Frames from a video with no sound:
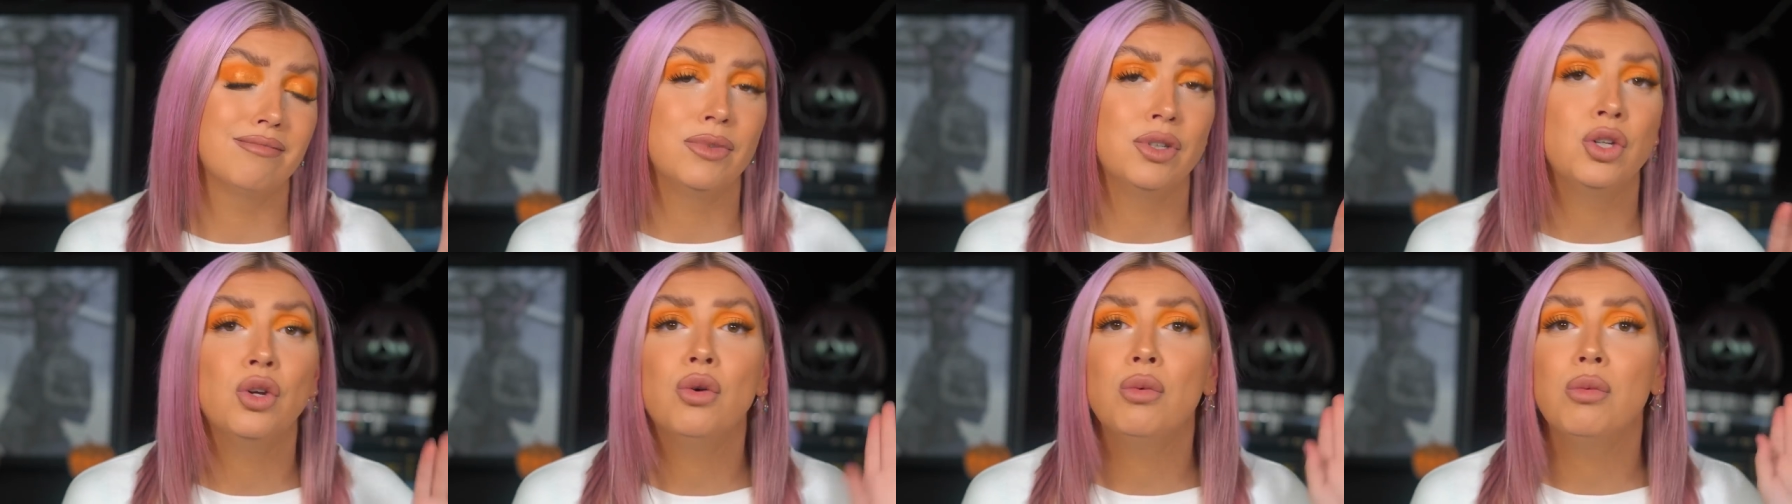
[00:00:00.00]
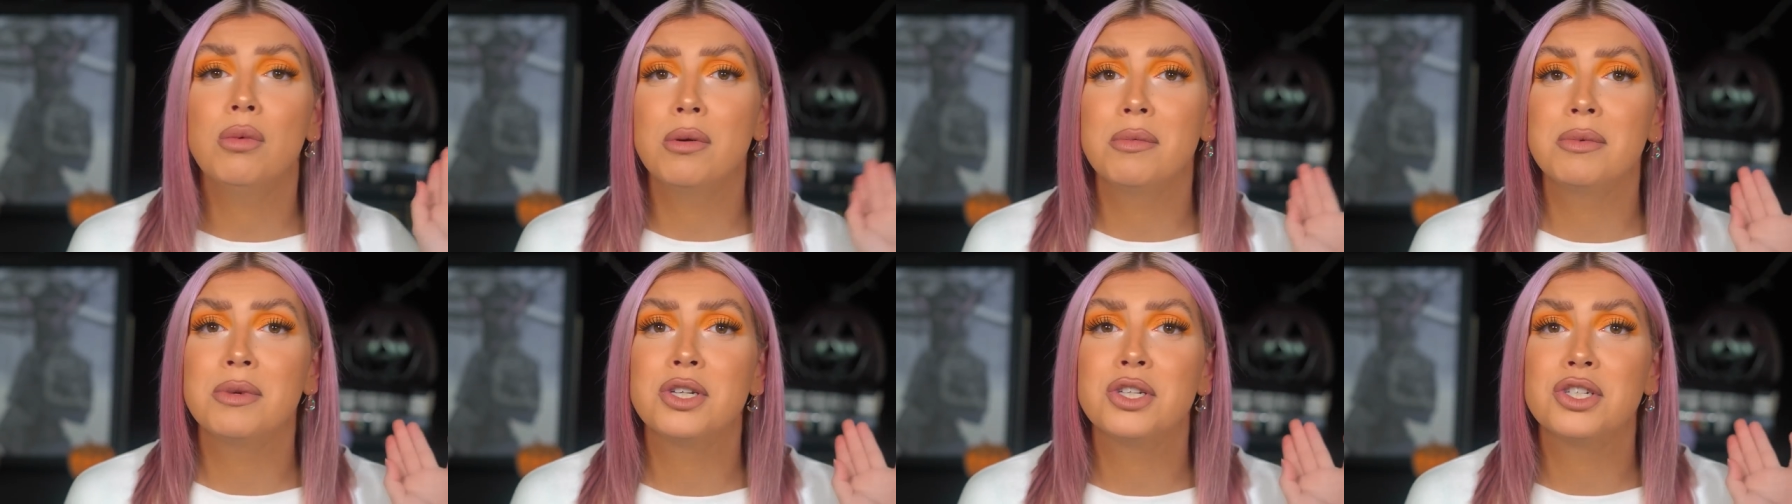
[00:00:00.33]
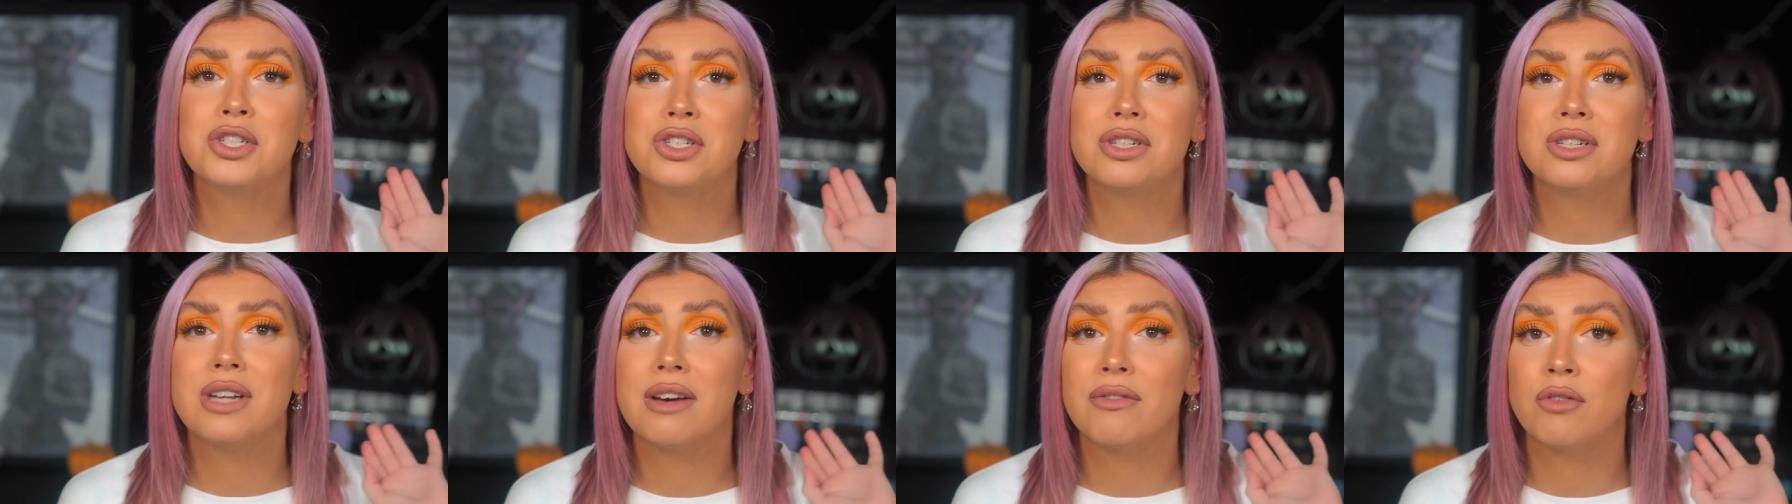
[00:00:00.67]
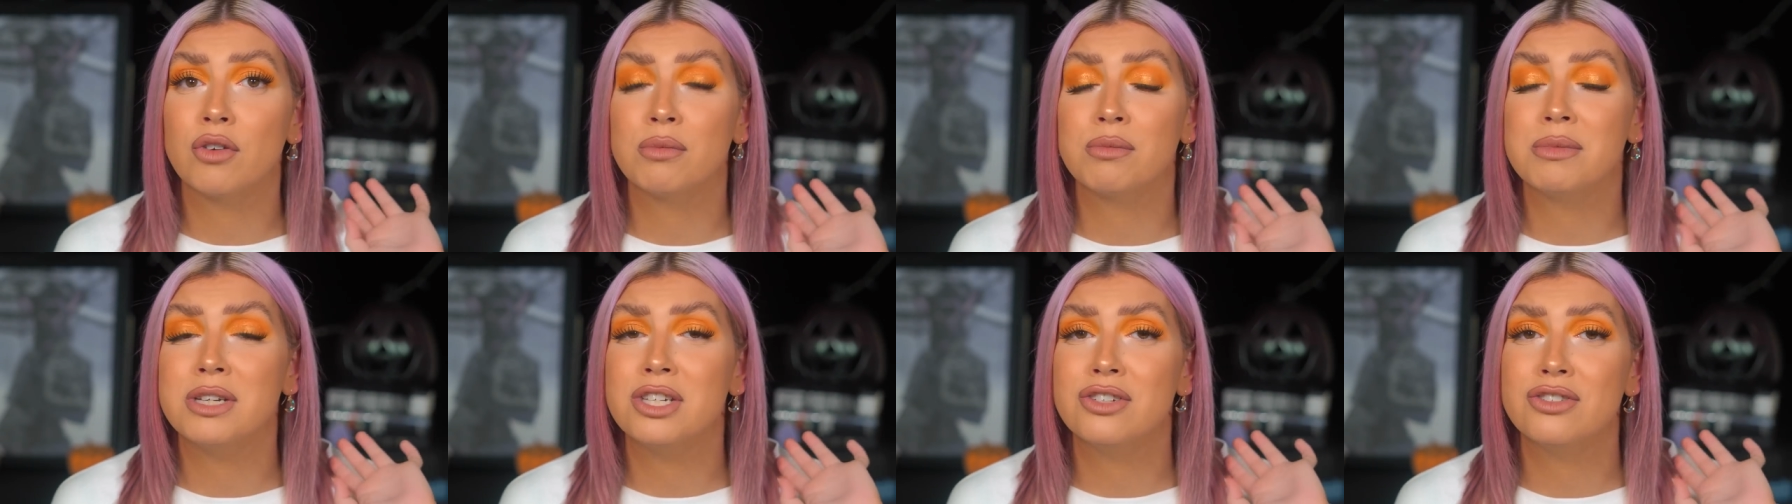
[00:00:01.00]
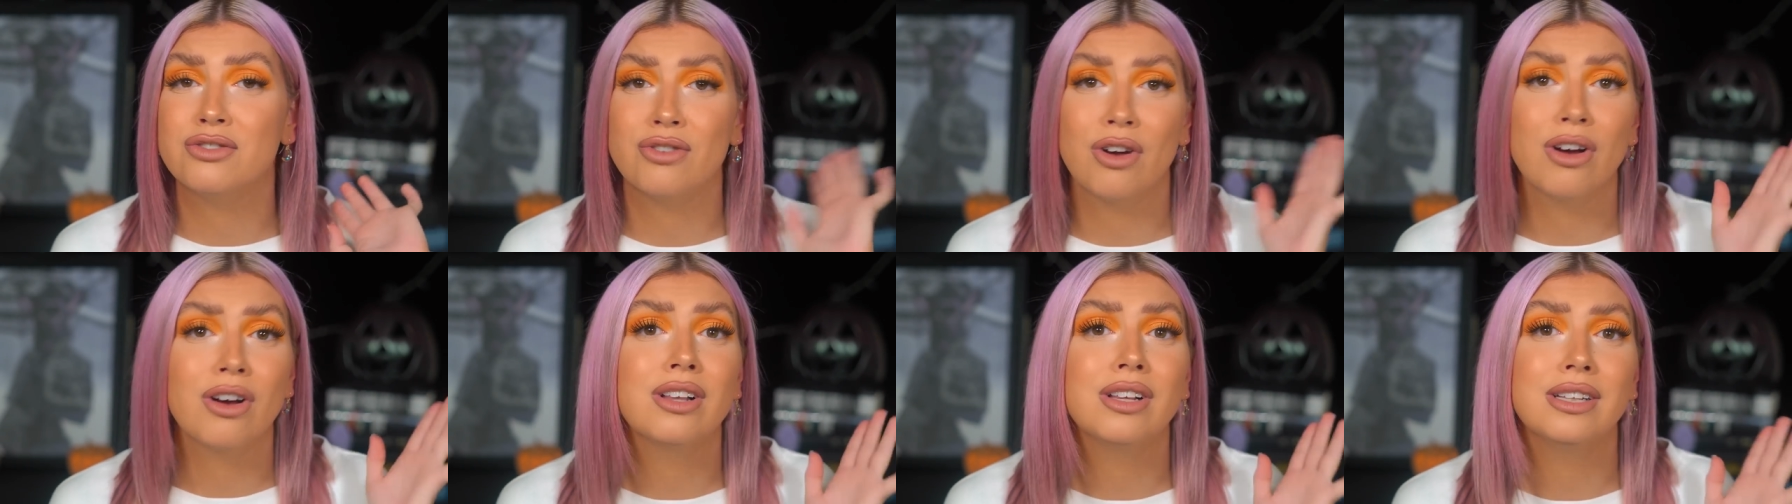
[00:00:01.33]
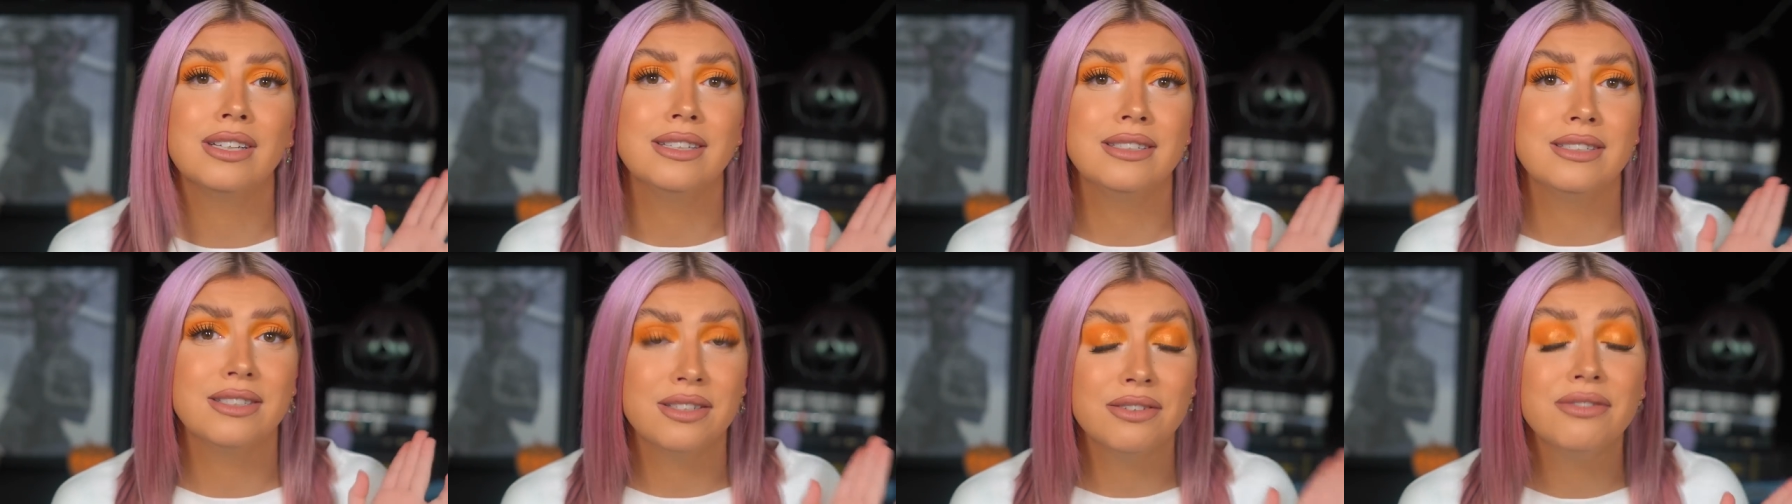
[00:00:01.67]
No woman should ever be
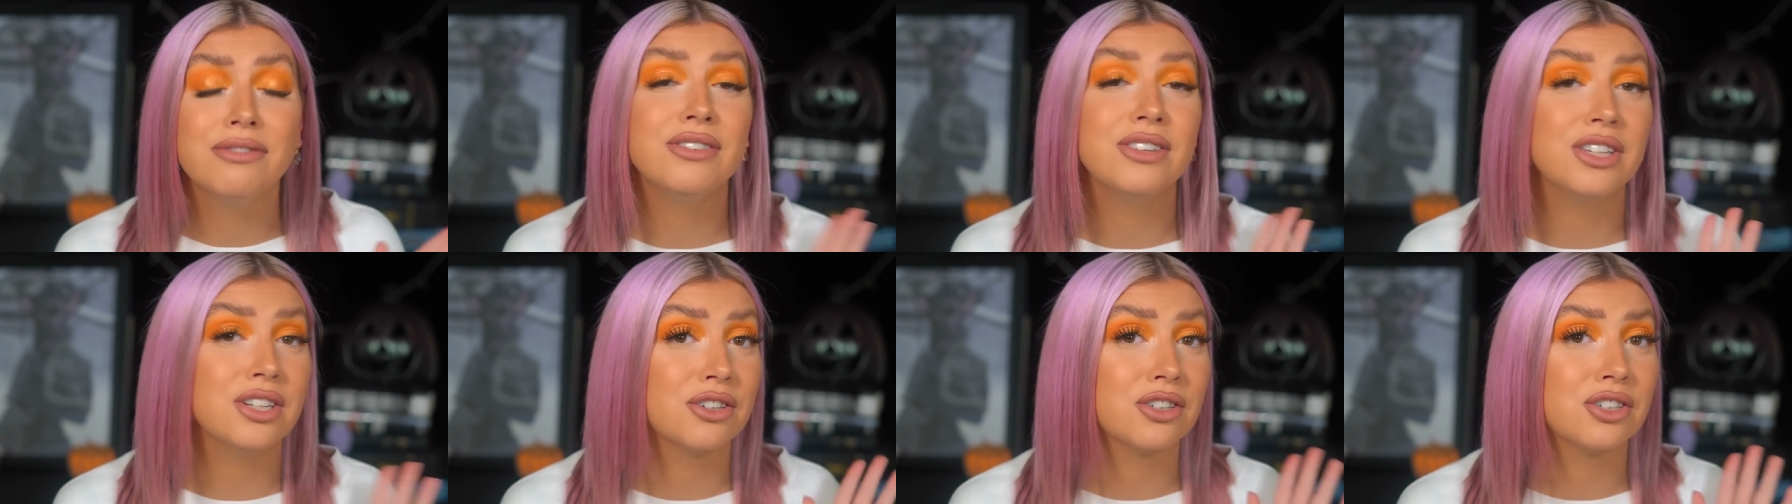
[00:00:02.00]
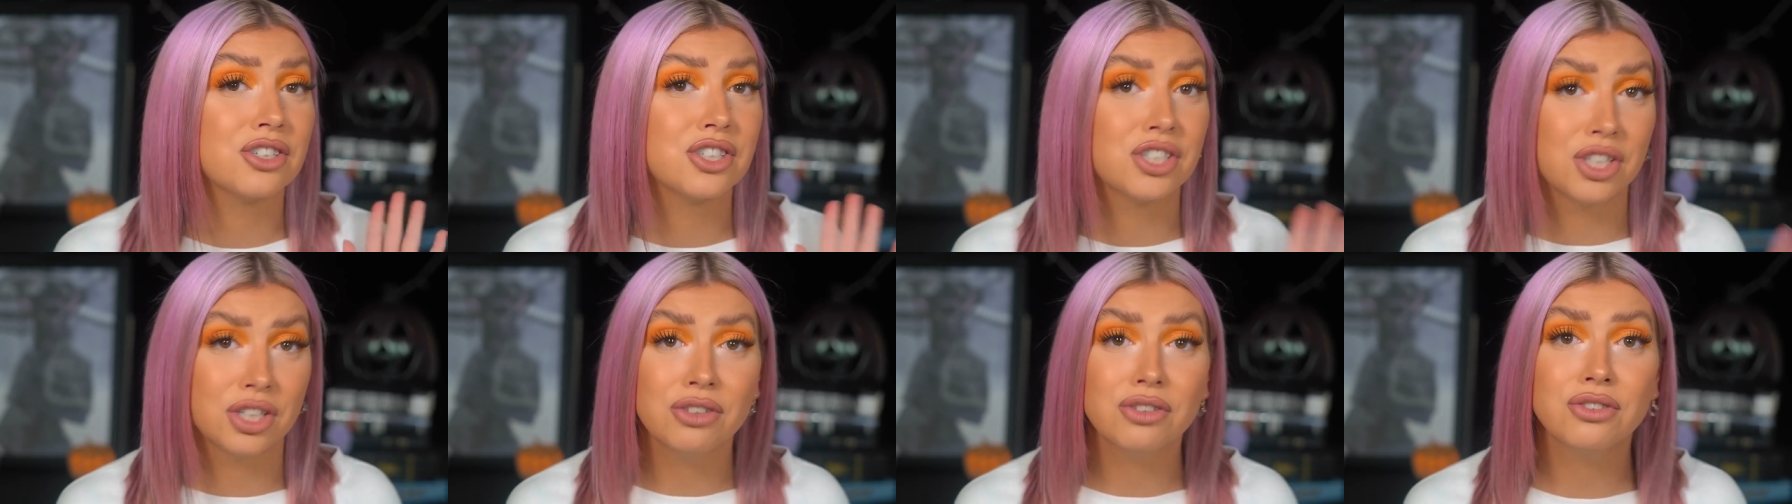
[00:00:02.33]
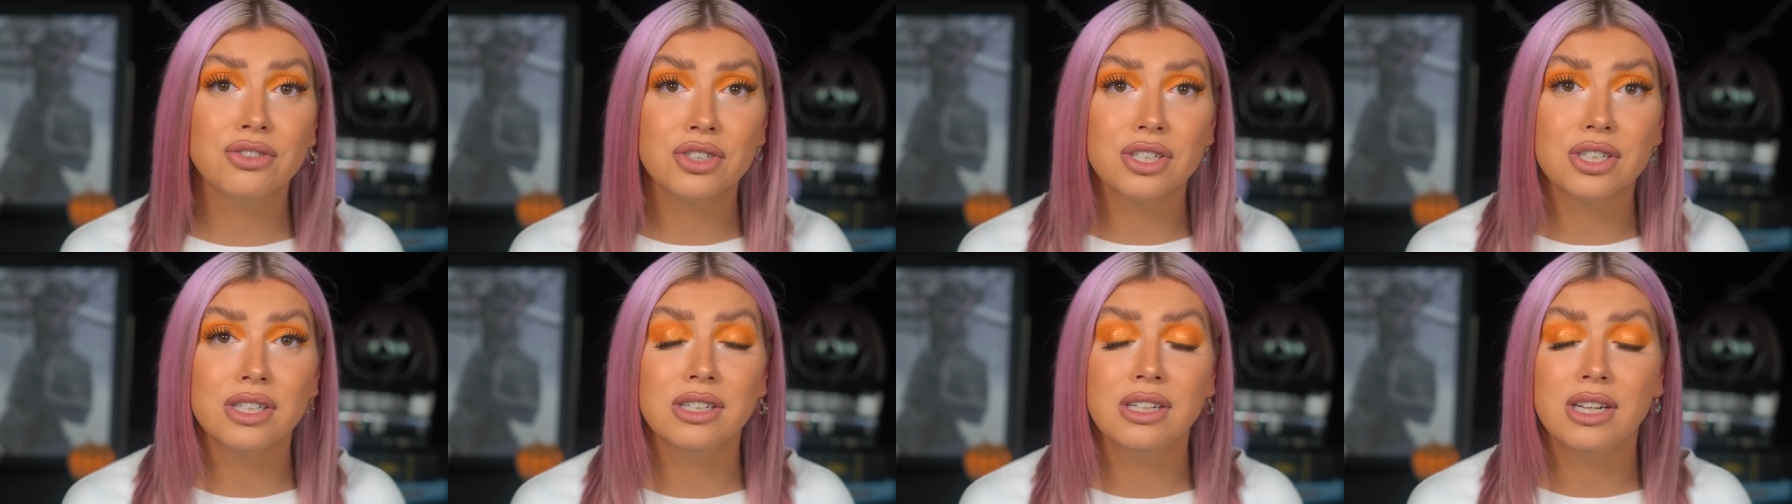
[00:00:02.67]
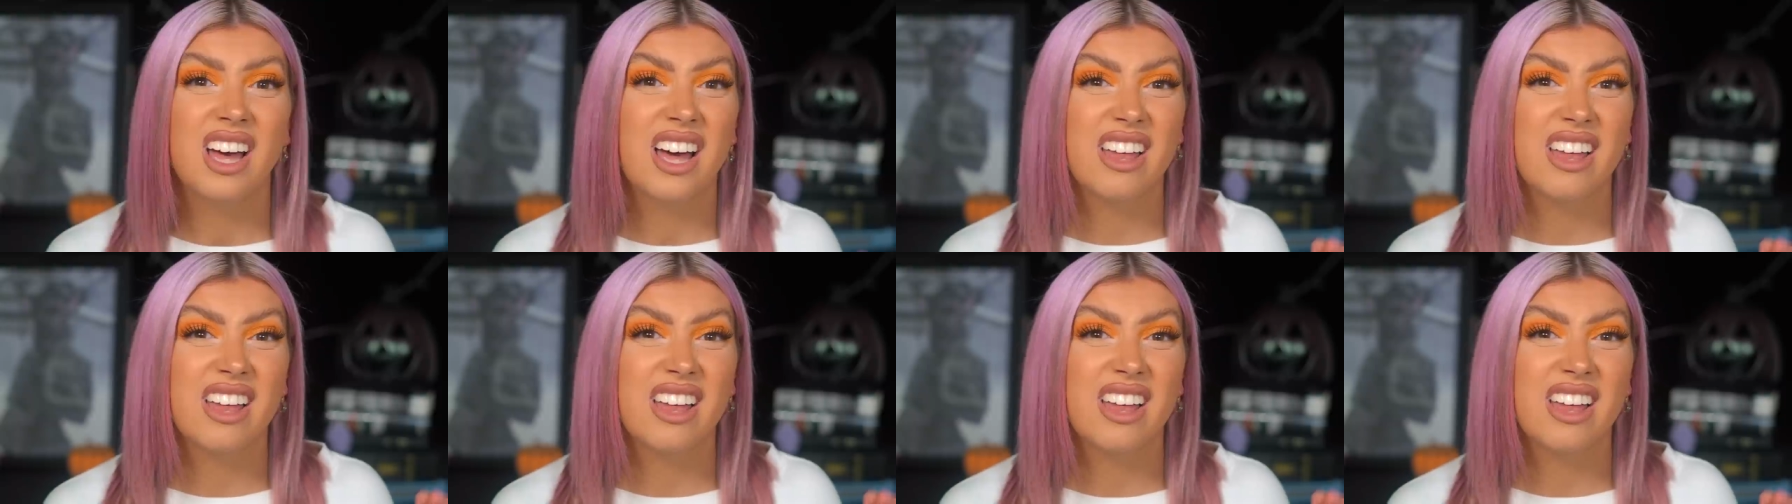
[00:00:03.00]
struggling to feed her children.